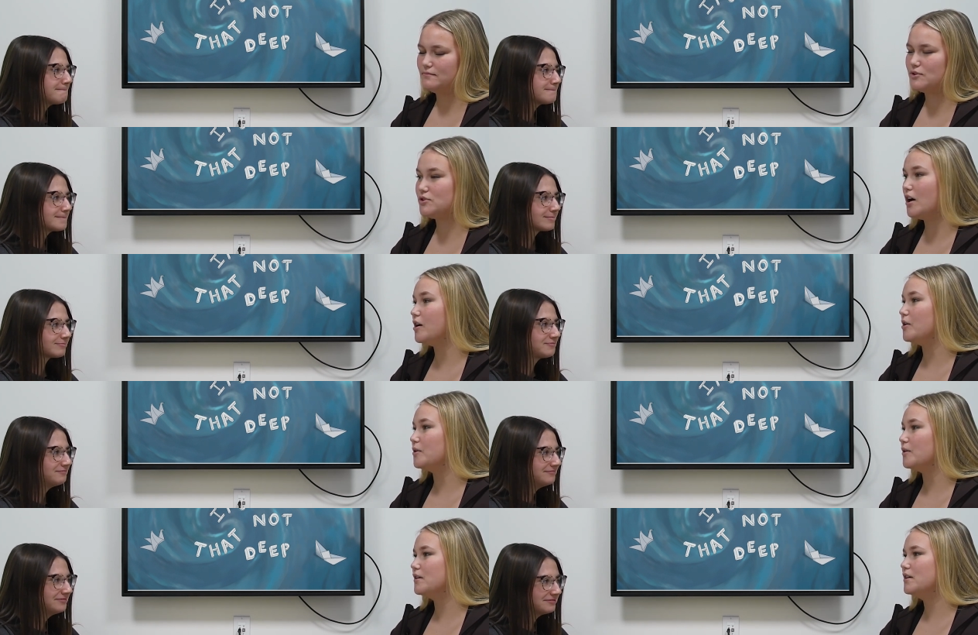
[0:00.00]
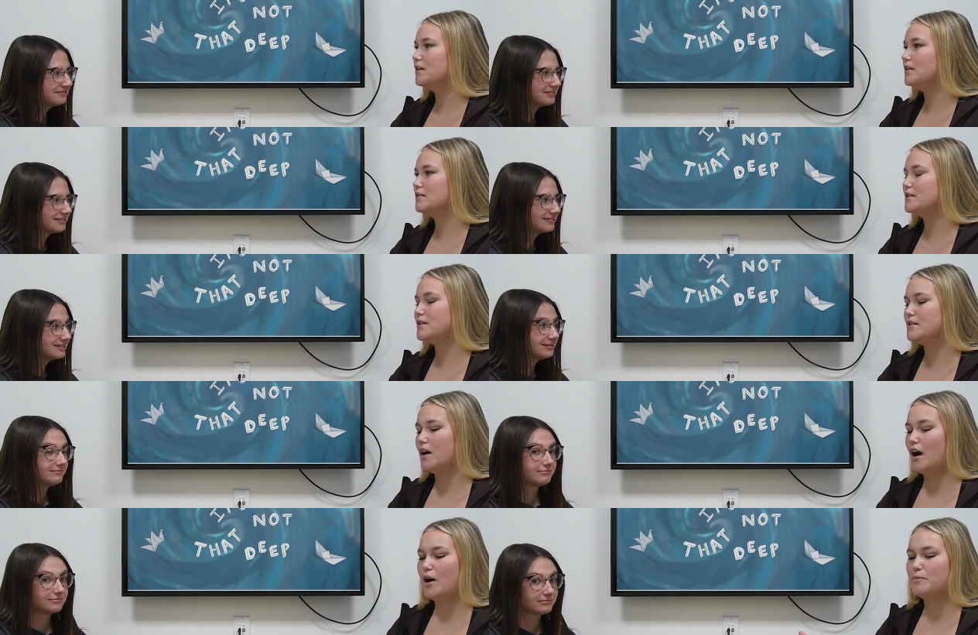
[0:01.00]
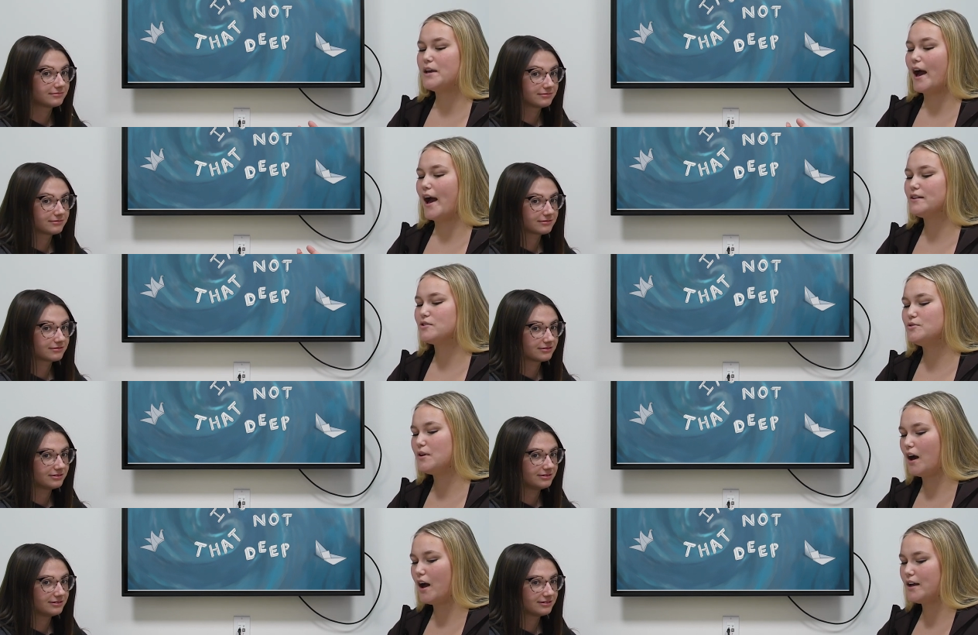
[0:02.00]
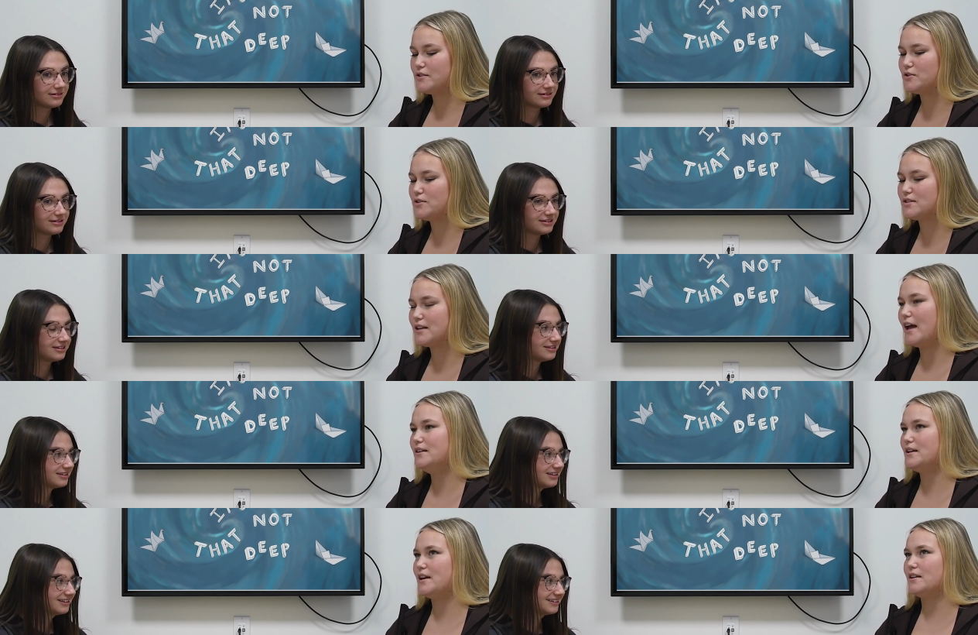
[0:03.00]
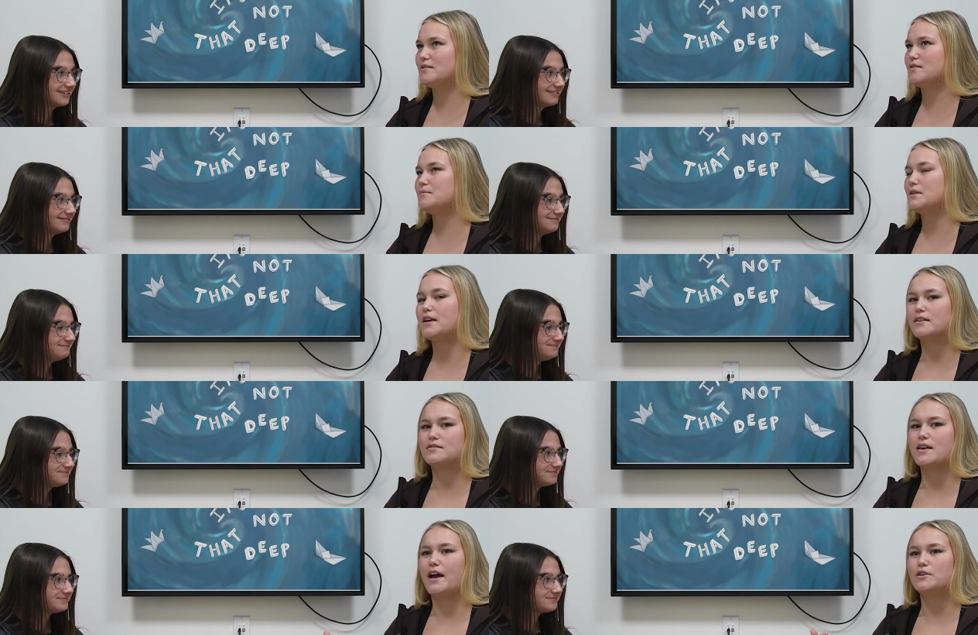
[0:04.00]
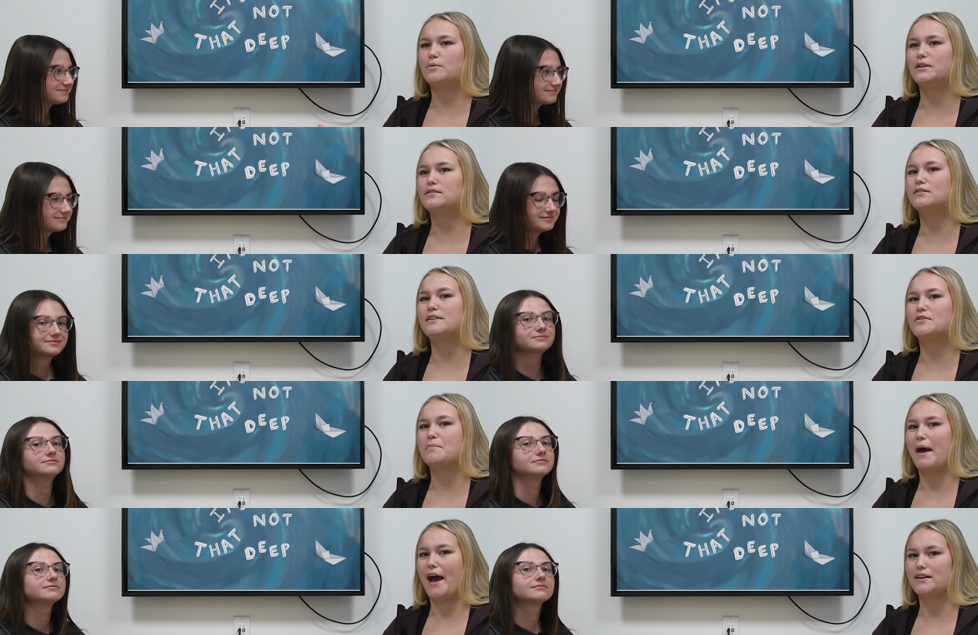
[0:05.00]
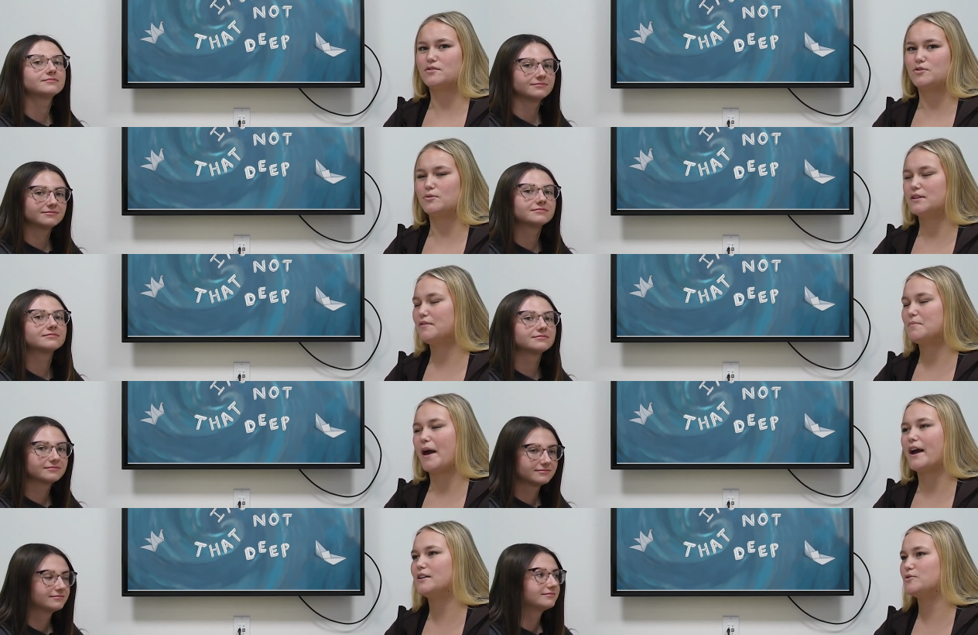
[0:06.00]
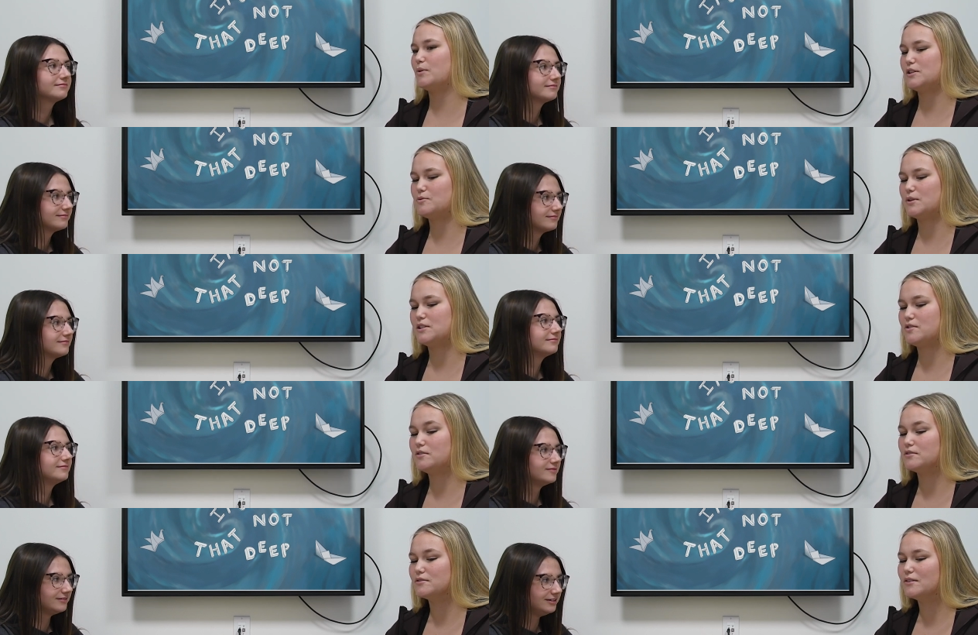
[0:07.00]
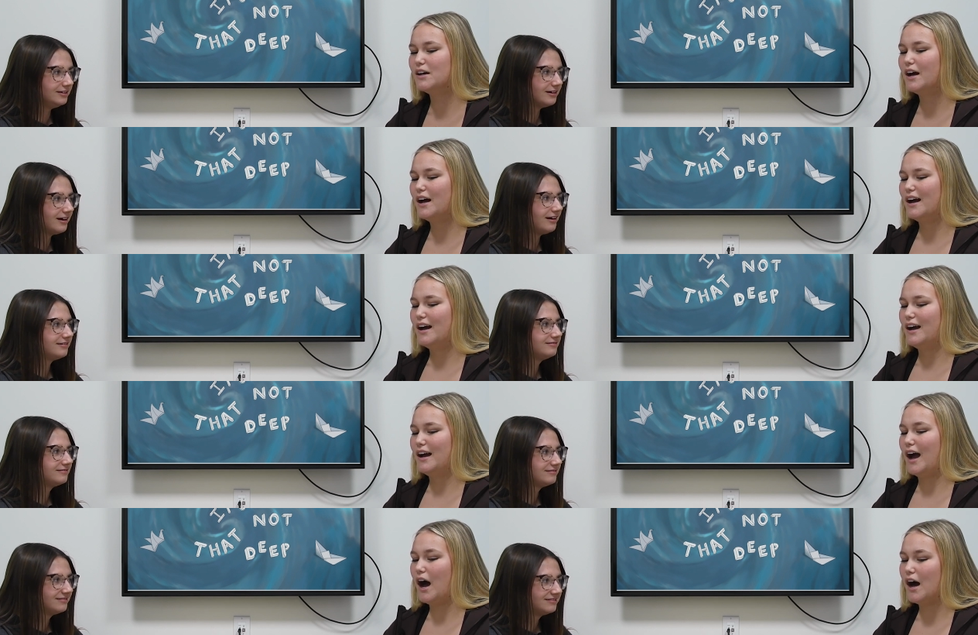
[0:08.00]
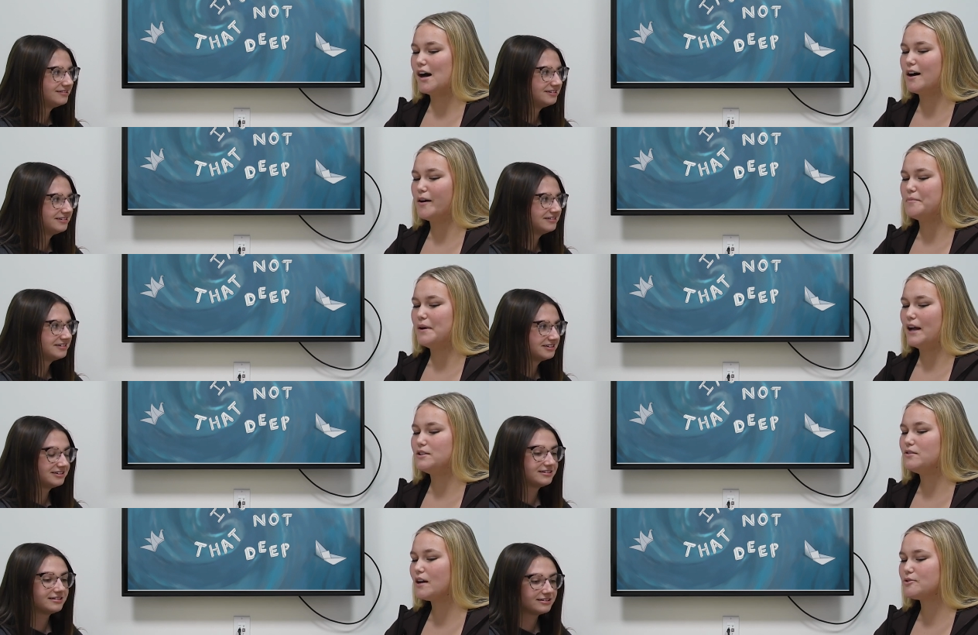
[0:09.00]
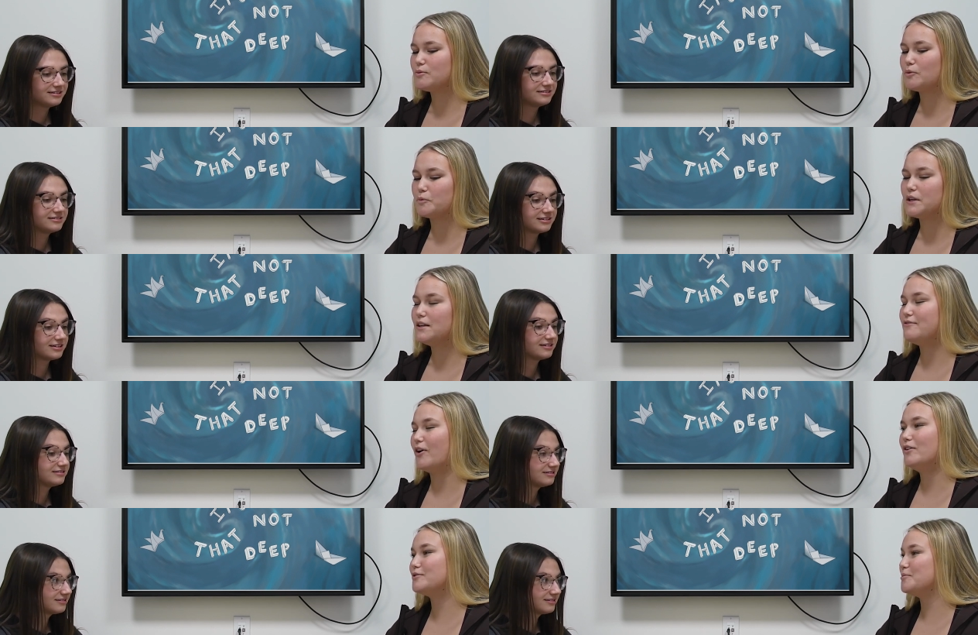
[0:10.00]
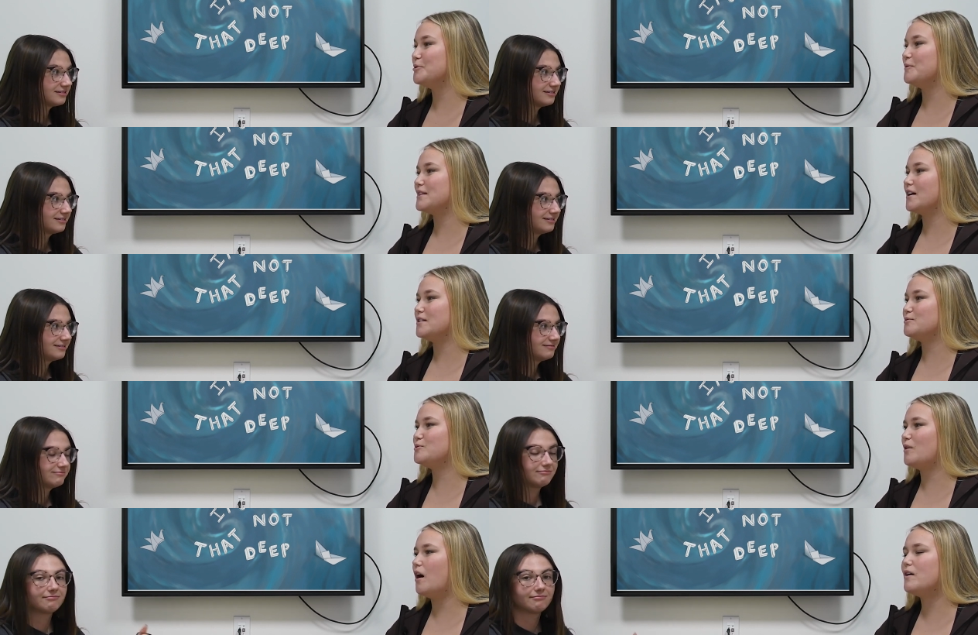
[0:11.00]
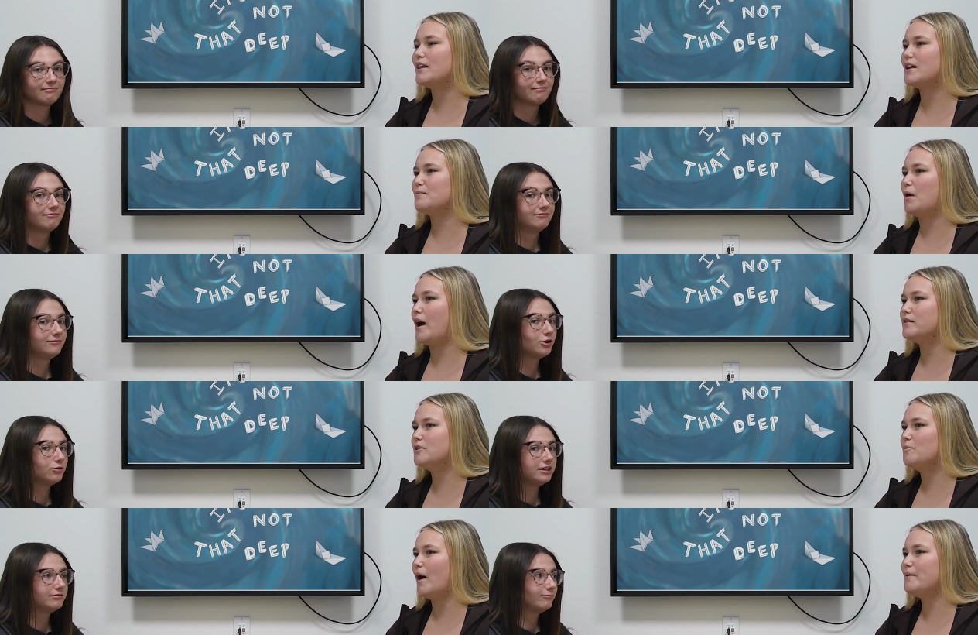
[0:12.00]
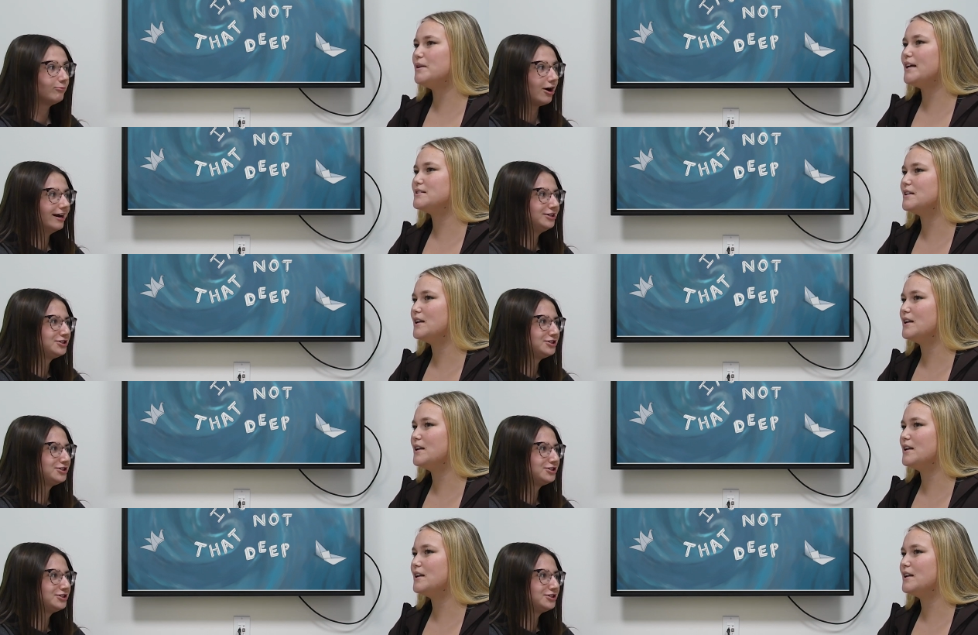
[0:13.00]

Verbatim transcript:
Speaker 1: So. Uh, we asked you guys to send in some things that you wanted to leave in the past, so leaving back in 2022. Yeah. Um, and you guys were really vulnerable with us, which okay, like I don't know like, why we like,